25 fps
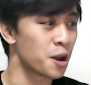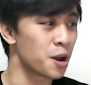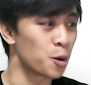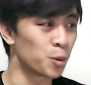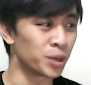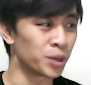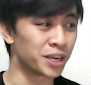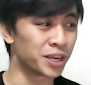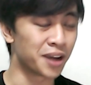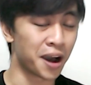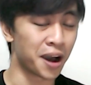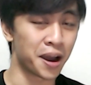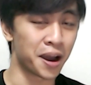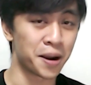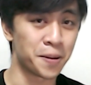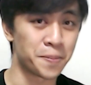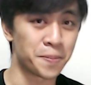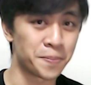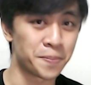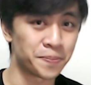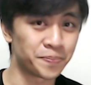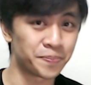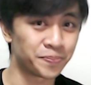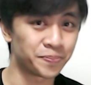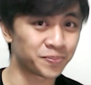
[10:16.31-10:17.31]
We got
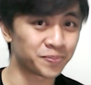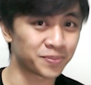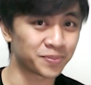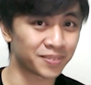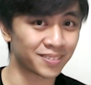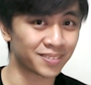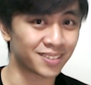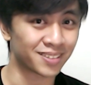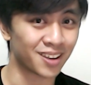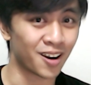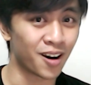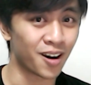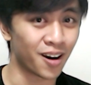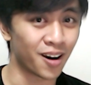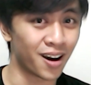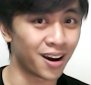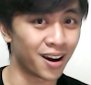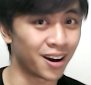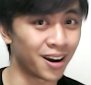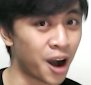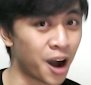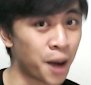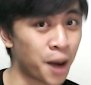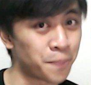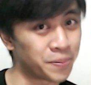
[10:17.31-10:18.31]
him
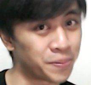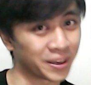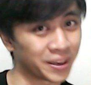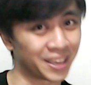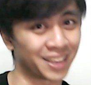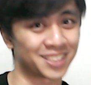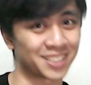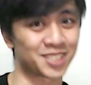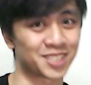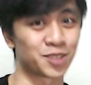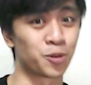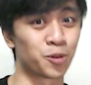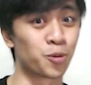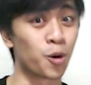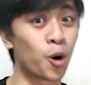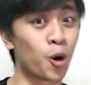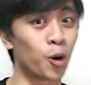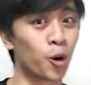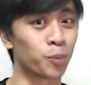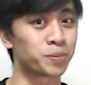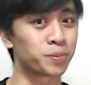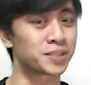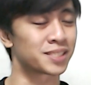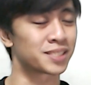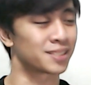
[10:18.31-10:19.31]
up against the
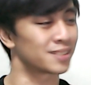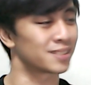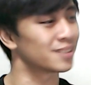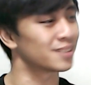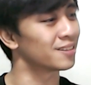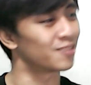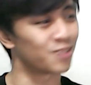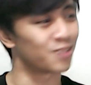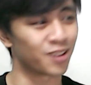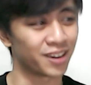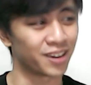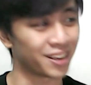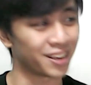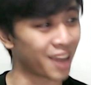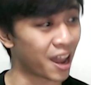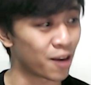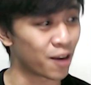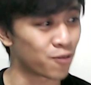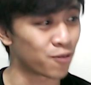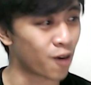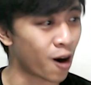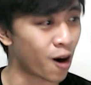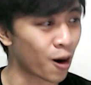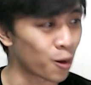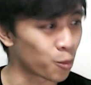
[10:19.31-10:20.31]
ropes, running out
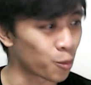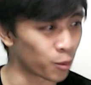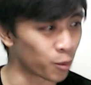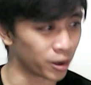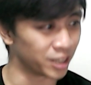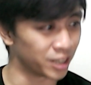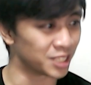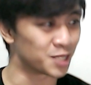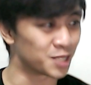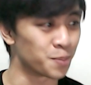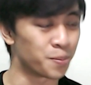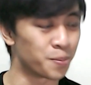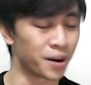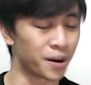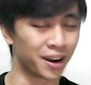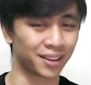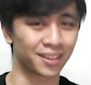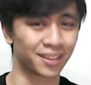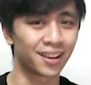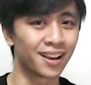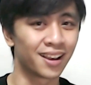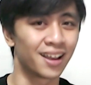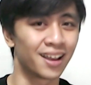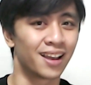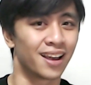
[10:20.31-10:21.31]
of our words, but
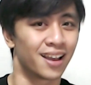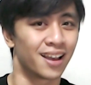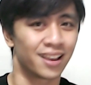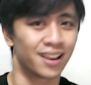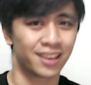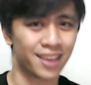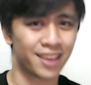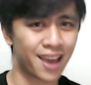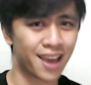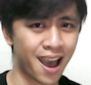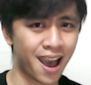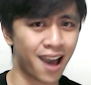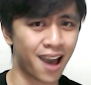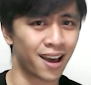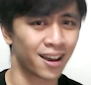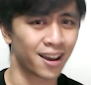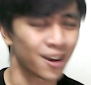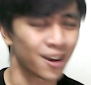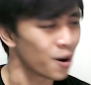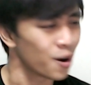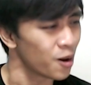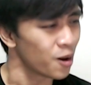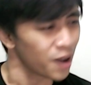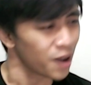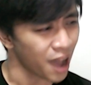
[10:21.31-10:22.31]
yeah,
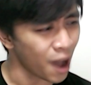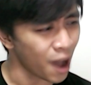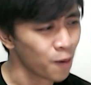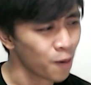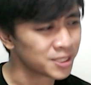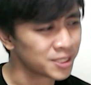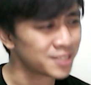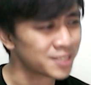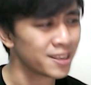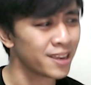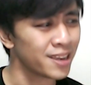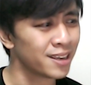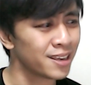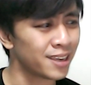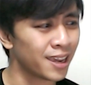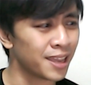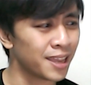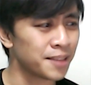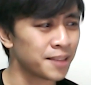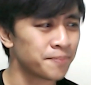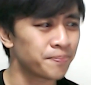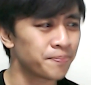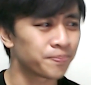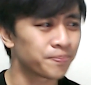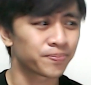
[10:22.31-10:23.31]
I was
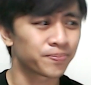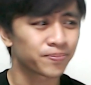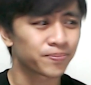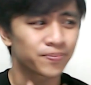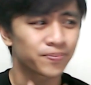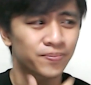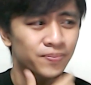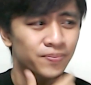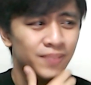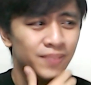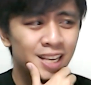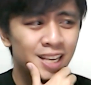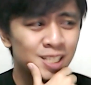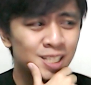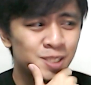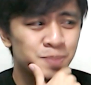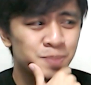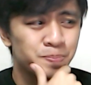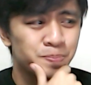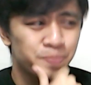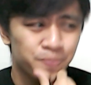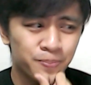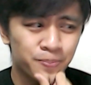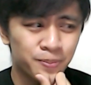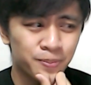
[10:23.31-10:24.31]
thinking he's
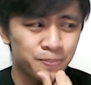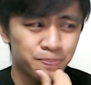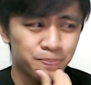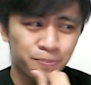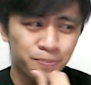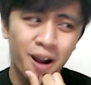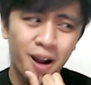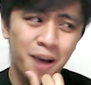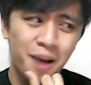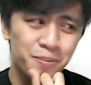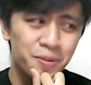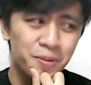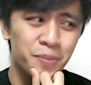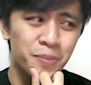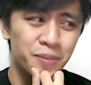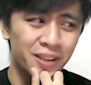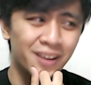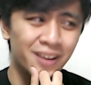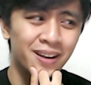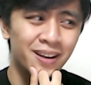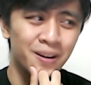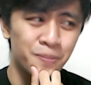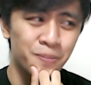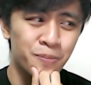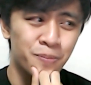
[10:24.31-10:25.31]
probably
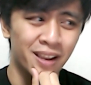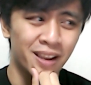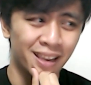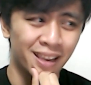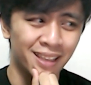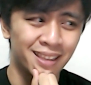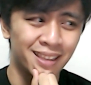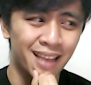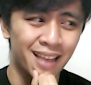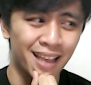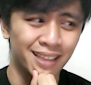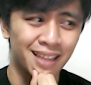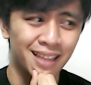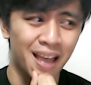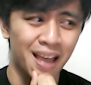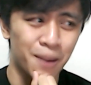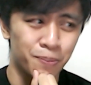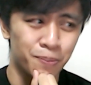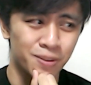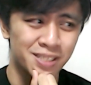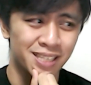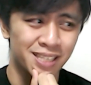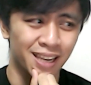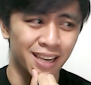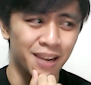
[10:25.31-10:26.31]
gonna bring in that
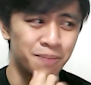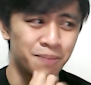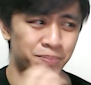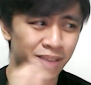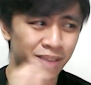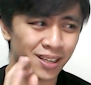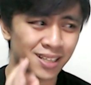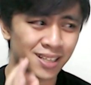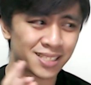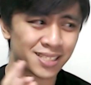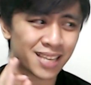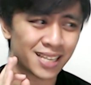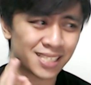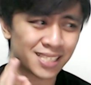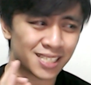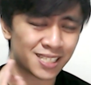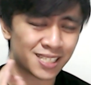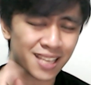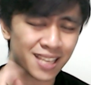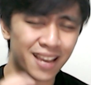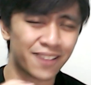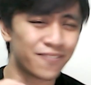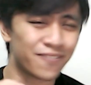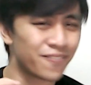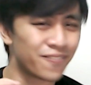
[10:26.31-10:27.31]
Lapras again because I
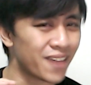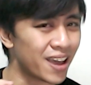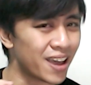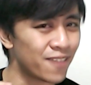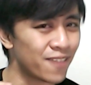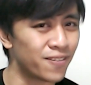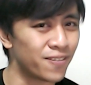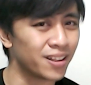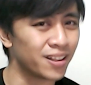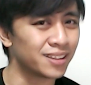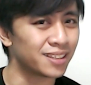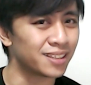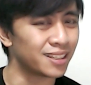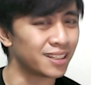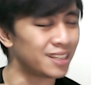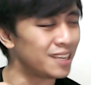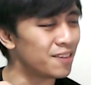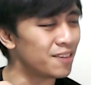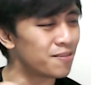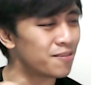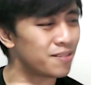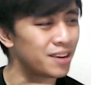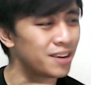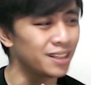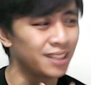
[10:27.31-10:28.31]
felt that
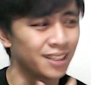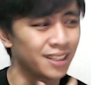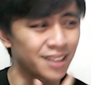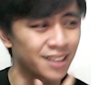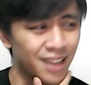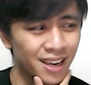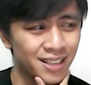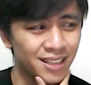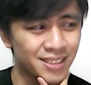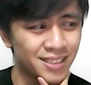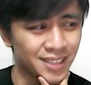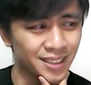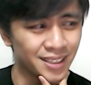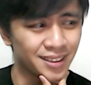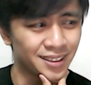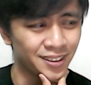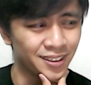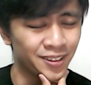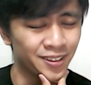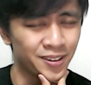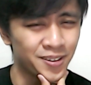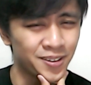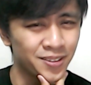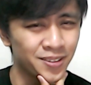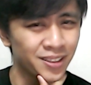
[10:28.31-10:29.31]
he really liked it.
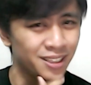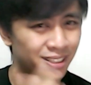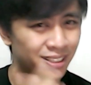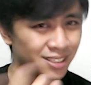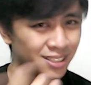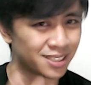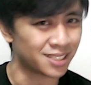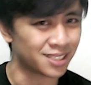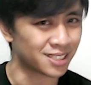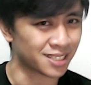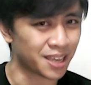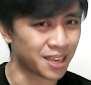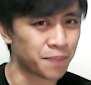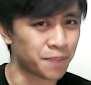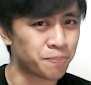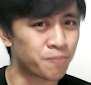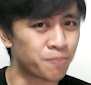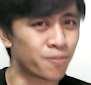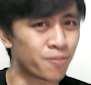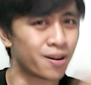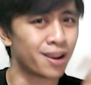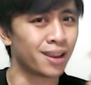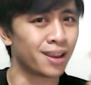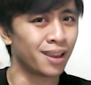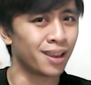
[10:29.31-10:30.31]
You know, he just kept
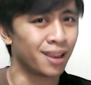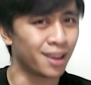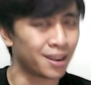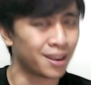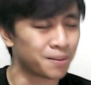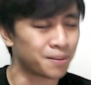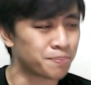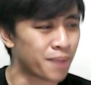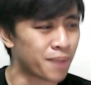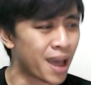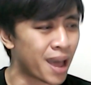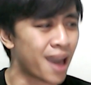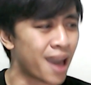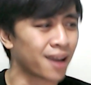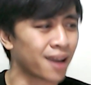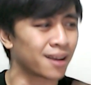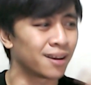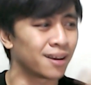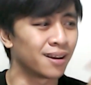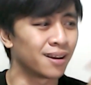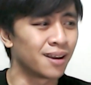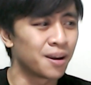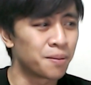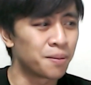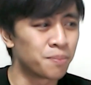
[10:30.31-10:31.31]
bringing it back
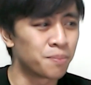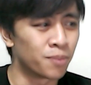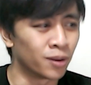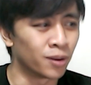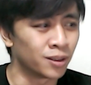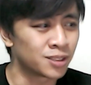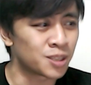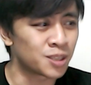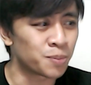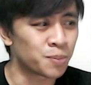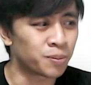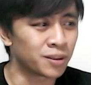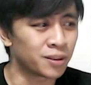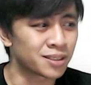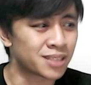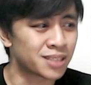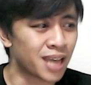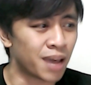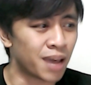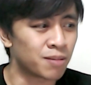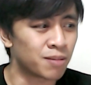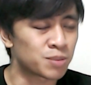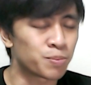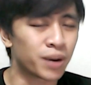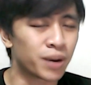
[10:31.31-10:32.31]
multiple
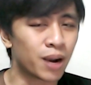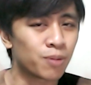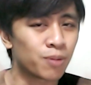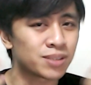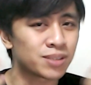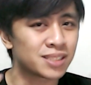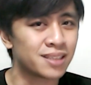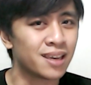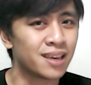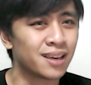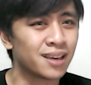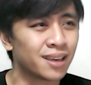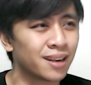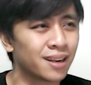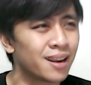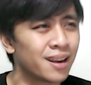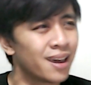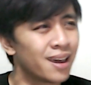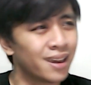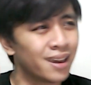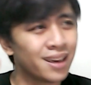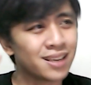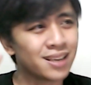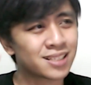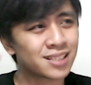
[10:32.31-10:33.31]
times, but I was thinking
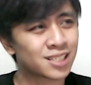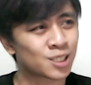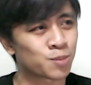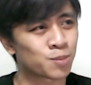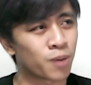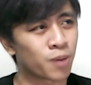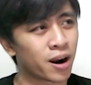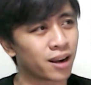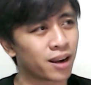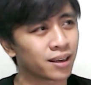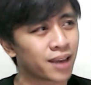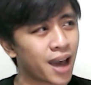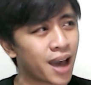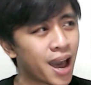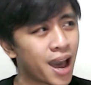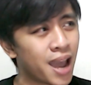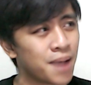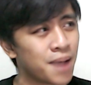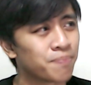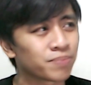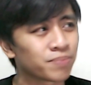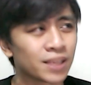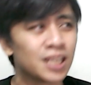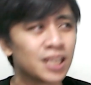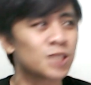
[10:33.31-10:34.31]
he's a smart
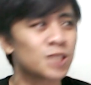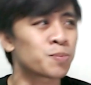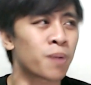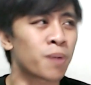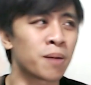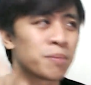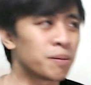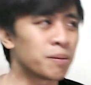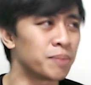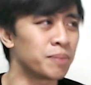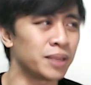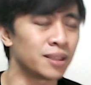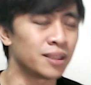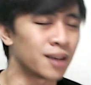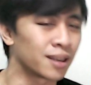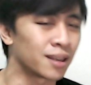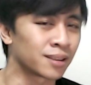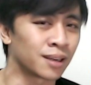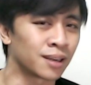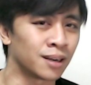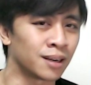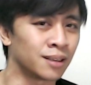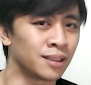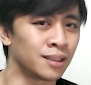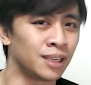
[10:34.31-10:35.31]
guy. He's probably not
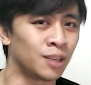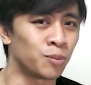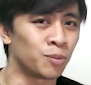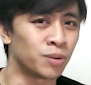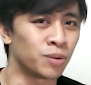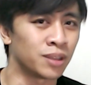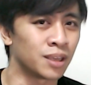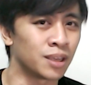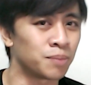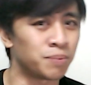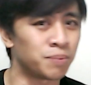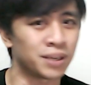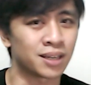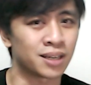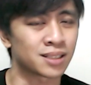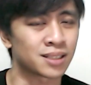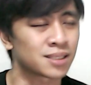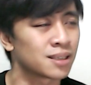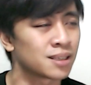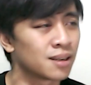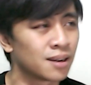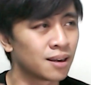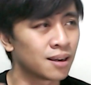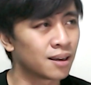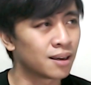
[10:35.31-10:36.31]
gonna lead with it because
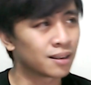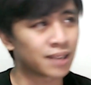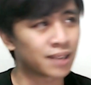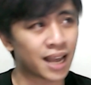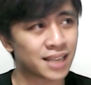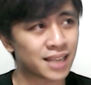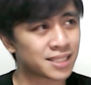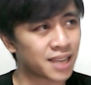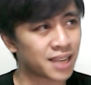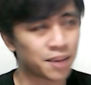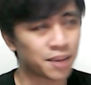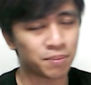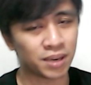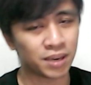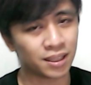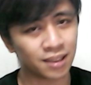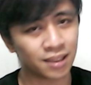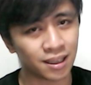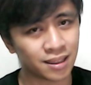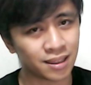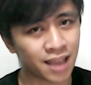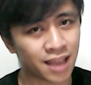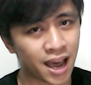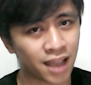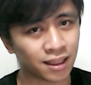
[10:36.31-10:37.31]
last time he
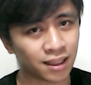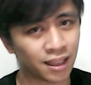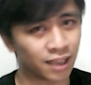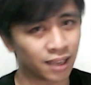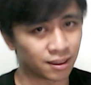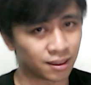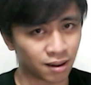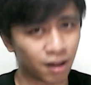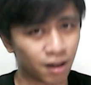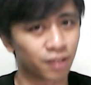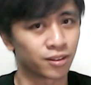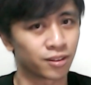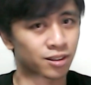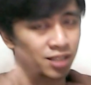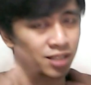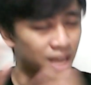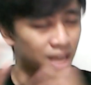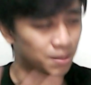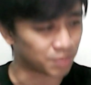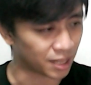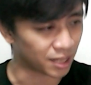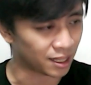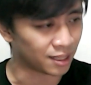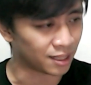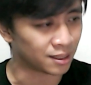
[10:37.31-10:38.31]
did that and the other
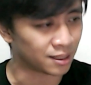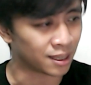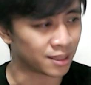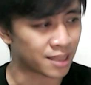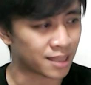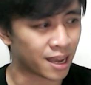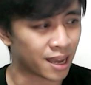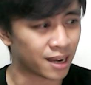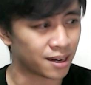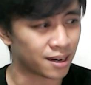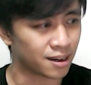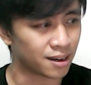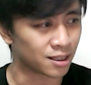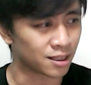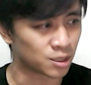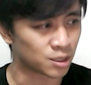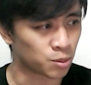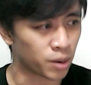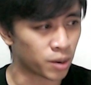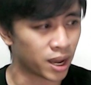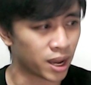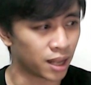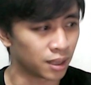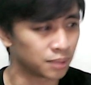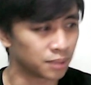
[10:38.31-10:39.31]
time that he did that as
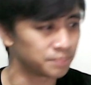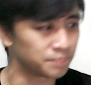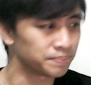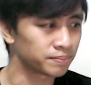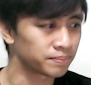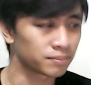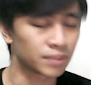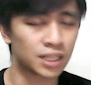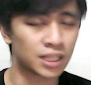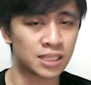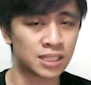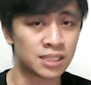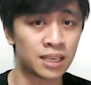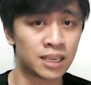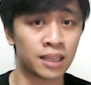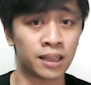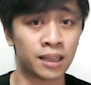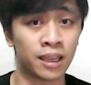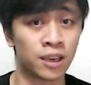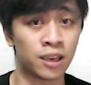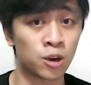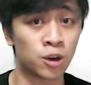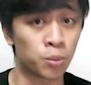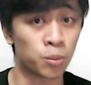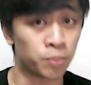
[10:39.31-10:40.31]
well,
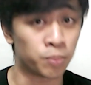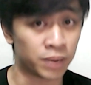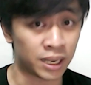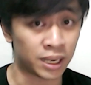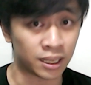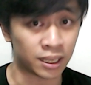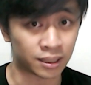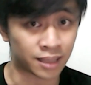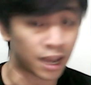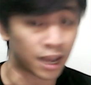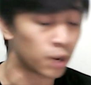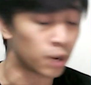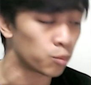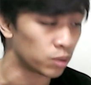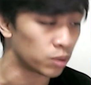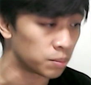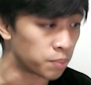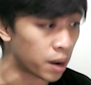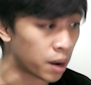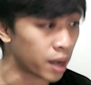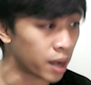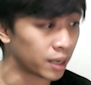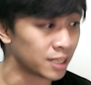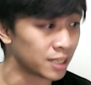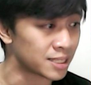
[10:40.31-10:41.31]
Leo beat it down with
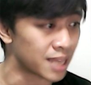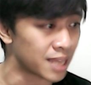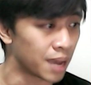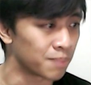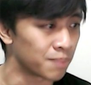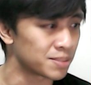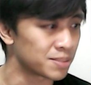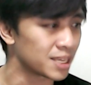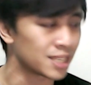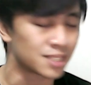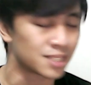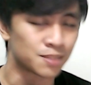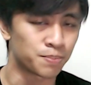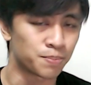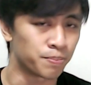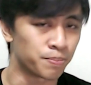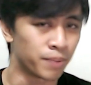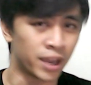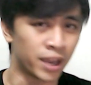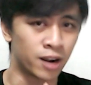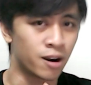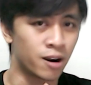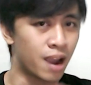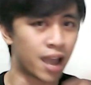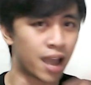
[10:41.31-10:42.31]
body slams. It's
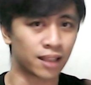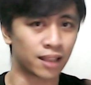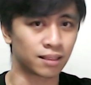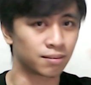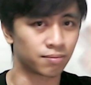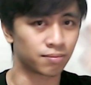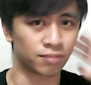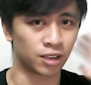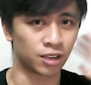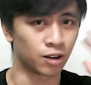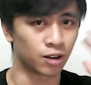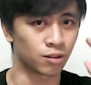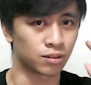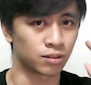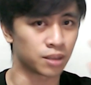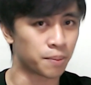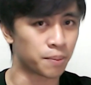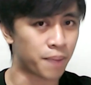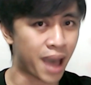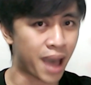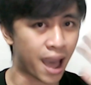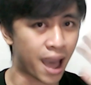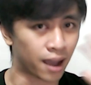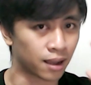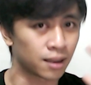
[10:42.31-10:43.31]
better at, you know, the
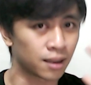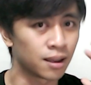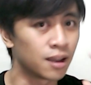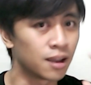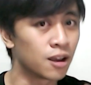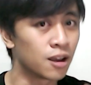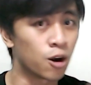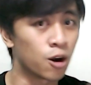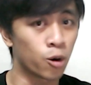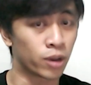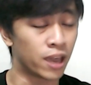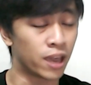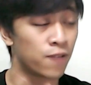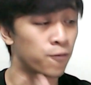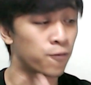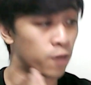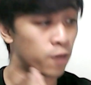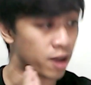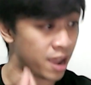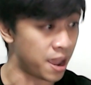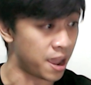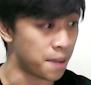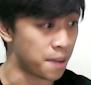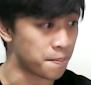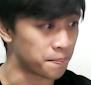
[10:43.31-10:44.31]
back, okay, for
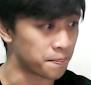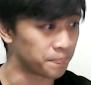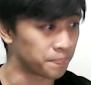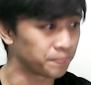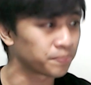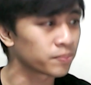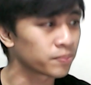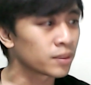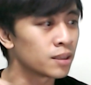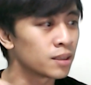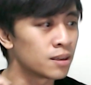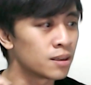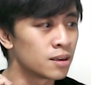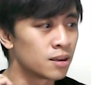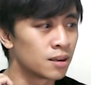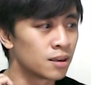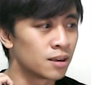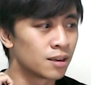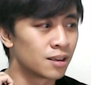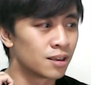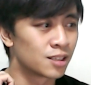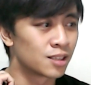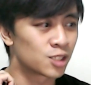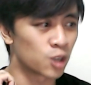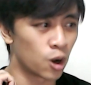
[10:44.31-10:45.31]
him.
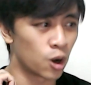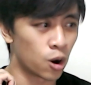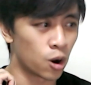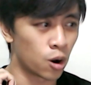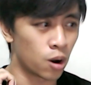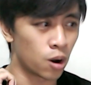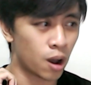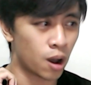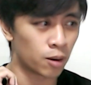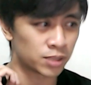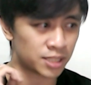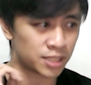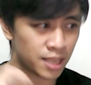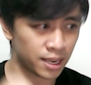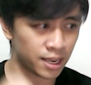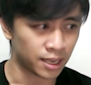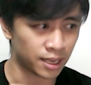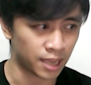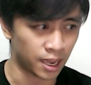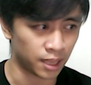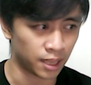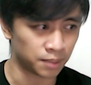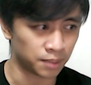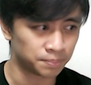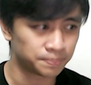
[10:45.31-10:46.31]
So I was
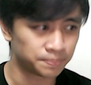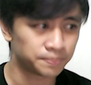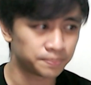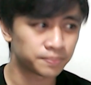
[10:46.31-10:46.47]
thinking